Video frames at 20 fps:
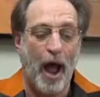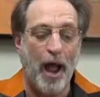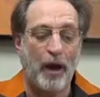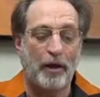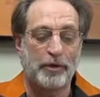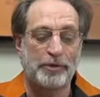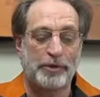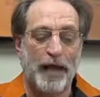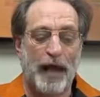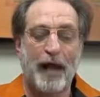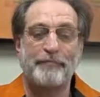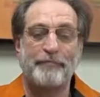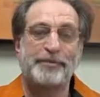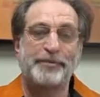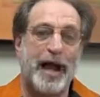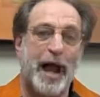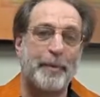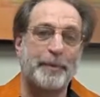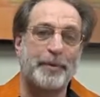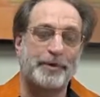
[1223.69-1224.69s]
I also
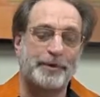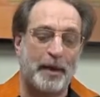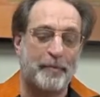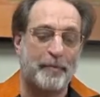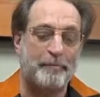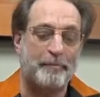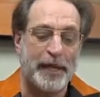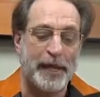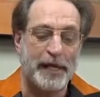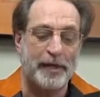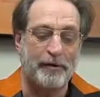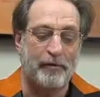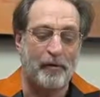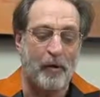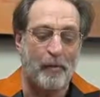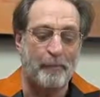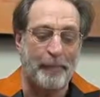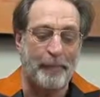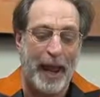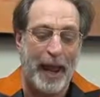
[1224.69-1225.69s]
have chapters on being
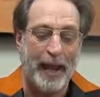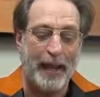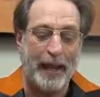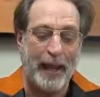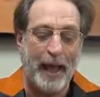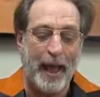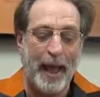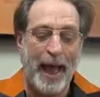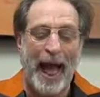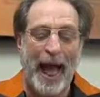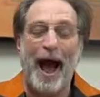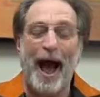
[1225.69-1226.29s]
your own bank,